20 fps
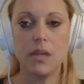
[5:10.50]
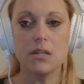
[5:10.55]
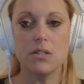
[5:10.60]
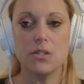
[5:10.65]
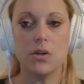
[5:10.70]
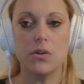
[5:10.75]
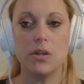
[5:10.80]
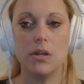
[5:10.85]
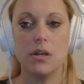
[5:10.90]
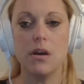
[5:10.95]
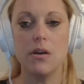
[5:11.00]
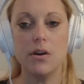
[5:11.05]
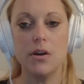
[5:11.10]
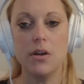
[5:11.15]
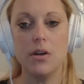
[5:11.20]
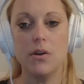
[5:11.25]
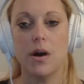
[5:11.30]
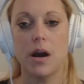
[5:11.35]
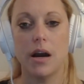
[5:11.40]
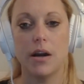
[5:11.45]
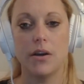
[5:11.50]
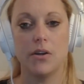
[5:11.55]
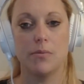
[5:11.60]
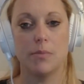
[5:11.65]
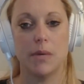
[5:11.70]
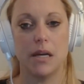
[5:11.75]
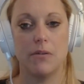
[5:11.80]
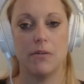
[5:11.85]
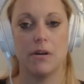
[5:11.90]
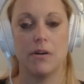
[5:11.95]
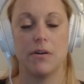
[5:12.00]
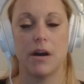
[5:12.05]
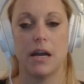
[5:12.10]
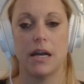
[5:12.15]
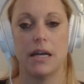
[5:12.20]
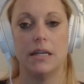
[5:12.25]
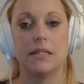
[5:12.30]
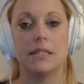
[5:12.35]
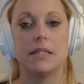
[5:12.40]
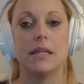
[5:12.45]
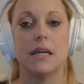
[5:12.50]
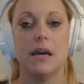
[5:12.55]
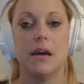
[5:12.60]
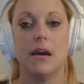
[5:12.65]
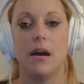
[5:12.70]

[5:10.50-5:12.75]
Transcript: So the younger you are, you might regret it.